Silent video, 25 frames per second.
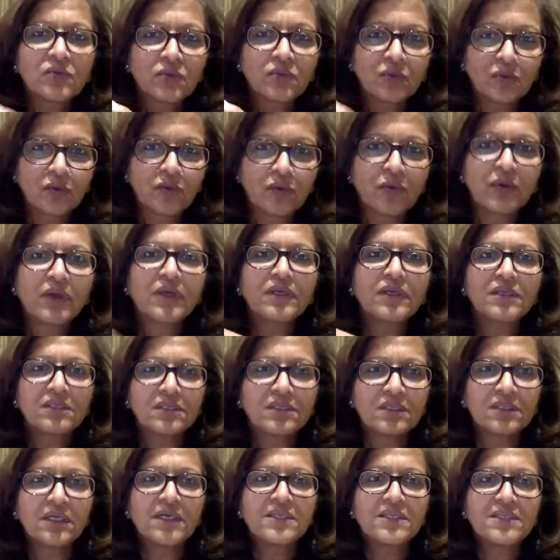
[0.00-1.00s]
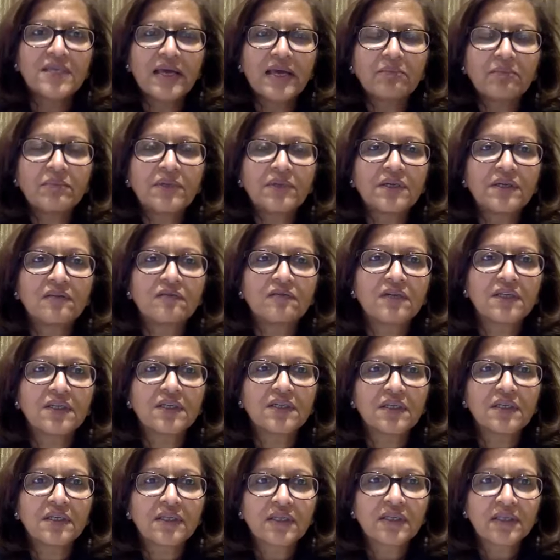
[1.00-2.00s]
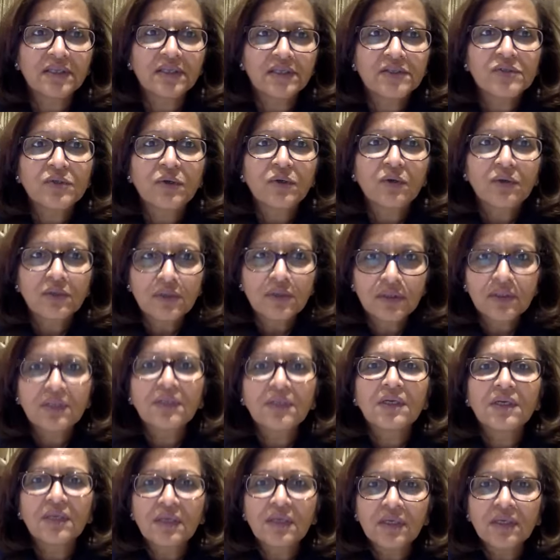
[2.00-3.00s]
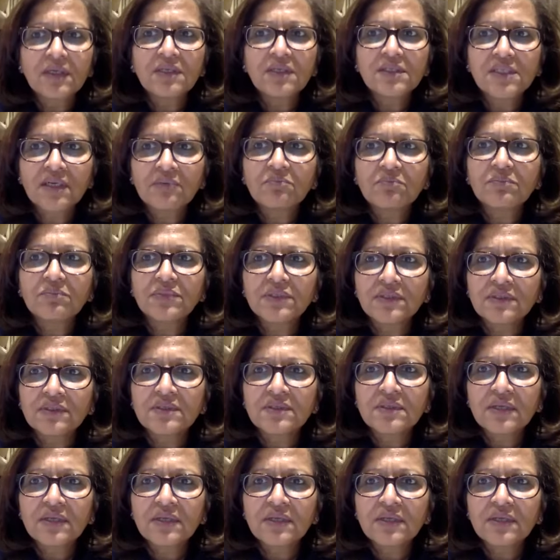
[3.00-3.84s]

So it does happen even in ISKCON temples.